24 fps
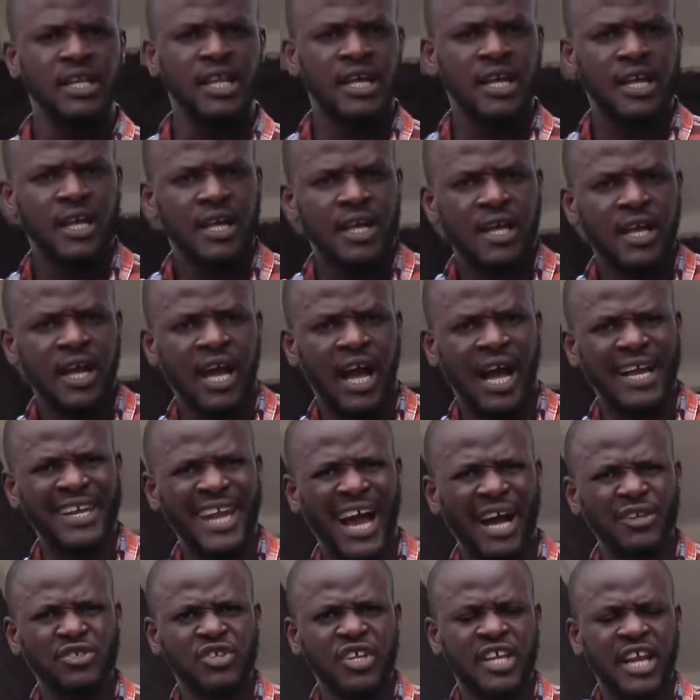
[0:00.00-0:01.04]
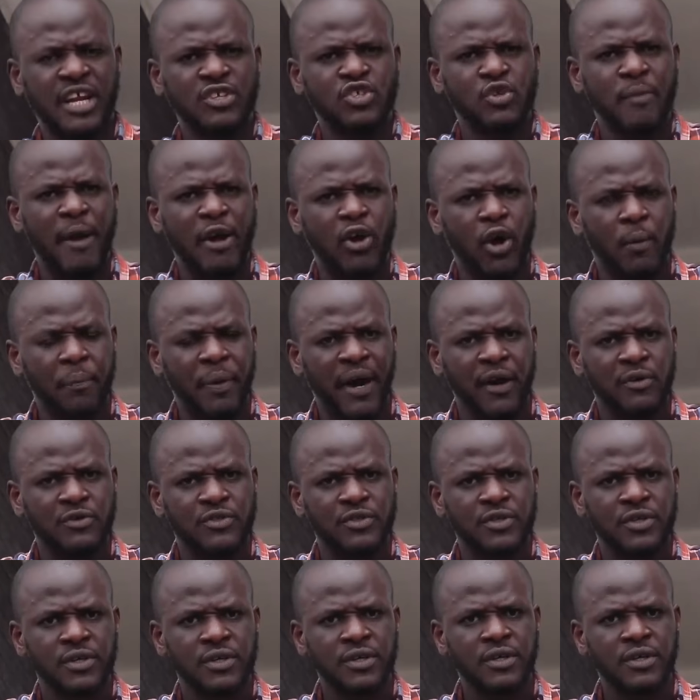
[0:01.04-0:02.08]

here? And how did you get into my compound?